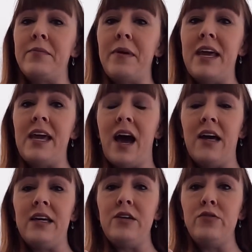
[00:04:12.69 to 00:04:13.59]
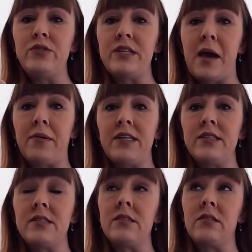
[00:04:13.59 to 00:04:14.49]
me, I use
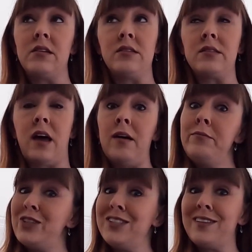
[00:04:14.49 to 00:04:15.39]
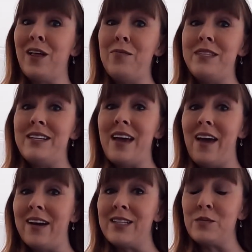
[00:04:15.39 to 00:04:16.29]
napkins because I'm just clumsy
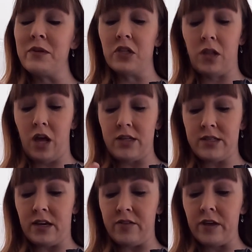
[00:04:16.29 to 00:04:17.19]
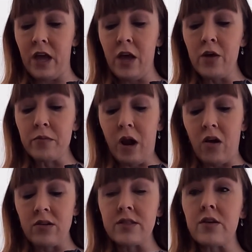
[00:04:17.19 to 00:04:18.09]
and I spill a lot of stuff. But
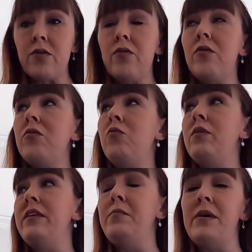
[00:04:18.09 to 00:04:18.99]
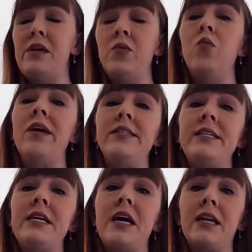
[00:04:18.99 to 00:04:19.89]
also, with it being
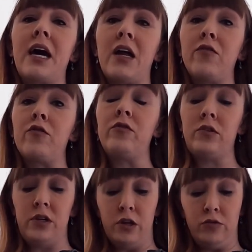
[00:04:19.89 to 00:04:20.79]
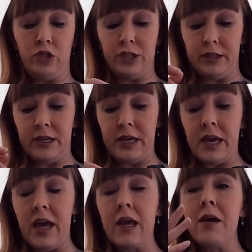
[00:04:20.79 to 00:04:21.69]
windy and kind of,
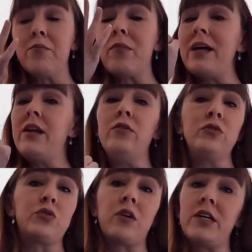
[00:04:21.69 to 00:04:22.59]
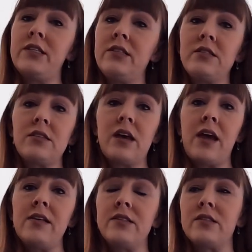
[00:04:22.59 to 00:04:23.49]
chilly, my nose runs,
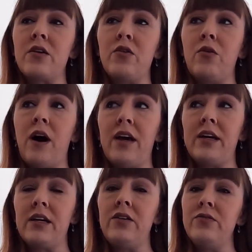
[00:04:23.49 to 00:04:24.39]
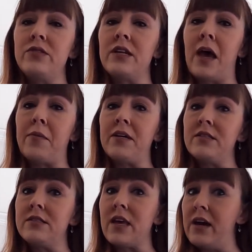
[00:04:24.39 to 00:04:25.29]
and so I can use the
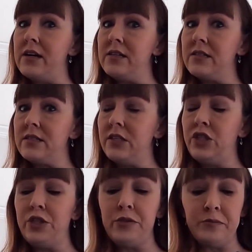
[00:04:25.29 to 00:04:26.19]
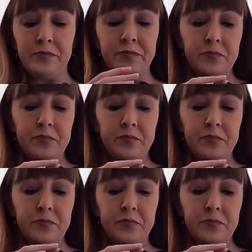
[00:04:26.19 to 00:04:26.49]
napkins as tissue.